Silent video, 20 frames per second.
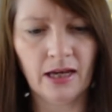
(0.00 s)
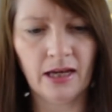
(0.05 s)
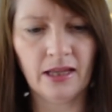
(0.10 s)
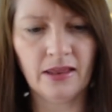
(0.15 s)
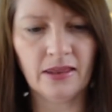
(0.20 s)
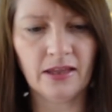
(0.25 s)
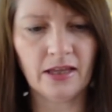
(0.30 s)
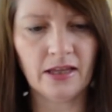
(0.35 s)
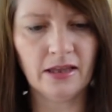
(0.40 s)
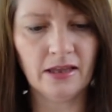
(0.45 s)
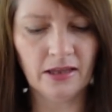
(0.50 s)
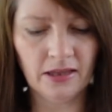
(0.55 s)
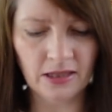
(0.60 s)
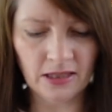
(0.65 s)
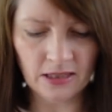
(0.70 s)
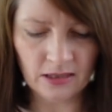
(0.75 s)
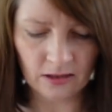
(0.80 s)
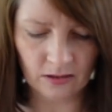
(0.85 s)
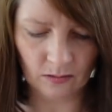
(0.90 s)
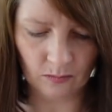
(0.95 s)
And then
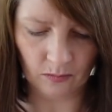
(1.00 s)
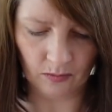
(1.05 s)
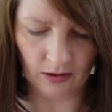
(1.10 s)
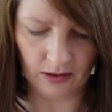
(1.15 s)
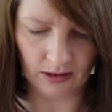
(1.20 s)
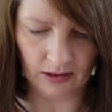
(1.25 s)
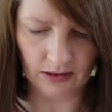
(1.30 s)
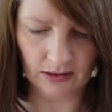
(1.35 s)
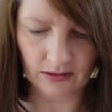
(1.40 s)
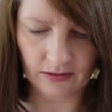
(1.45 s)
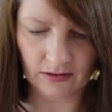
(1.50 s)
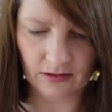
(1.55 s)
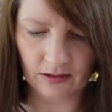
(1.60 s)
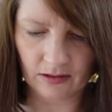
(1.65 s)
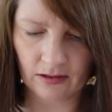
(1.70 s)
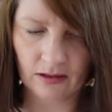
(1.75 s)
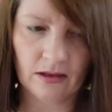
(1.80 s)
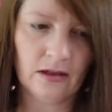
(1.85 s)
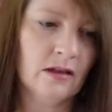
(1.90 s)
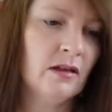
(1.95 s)
this one
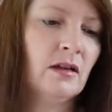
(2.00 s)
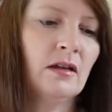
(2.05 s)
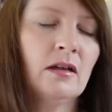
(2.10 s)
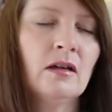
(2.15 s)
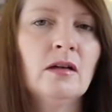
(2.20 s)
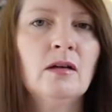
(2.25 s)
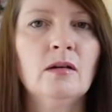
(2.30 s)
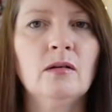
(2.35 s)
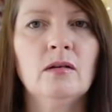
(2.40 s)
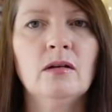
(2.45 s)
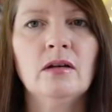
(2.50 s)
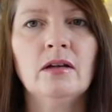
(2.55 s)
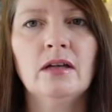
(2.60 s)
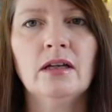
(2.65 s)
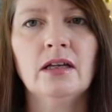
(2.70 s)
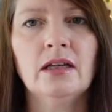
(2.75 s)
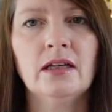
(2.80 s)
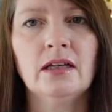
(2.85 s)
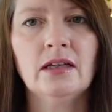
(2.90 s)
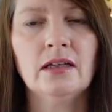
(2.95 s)

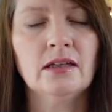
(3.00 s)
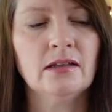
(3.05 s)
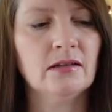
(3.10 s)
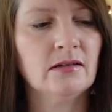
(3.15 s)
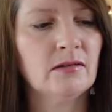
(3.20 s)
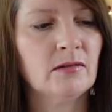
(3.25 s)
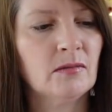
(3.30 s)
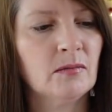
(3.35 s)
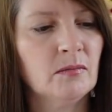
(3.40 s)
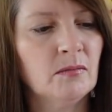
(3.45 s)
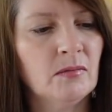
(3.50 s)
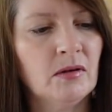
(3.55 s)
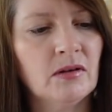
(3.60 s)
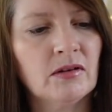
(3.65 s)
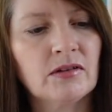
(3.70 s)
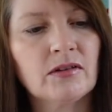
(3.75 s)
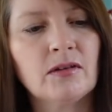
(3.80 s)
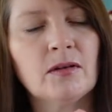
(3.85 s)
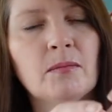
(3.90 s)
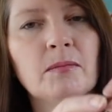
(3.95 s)
is
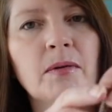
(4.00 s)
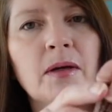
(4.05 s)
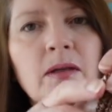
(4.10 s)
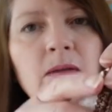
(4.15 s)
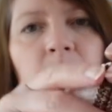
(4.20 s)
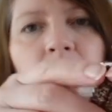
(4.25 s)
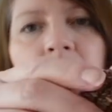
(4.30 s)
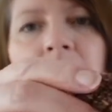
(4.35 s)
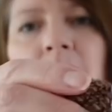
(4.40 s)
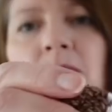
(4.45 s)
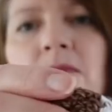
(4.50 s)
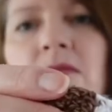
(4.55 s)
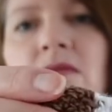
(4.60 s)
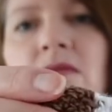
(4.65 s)
marks the Bo Peep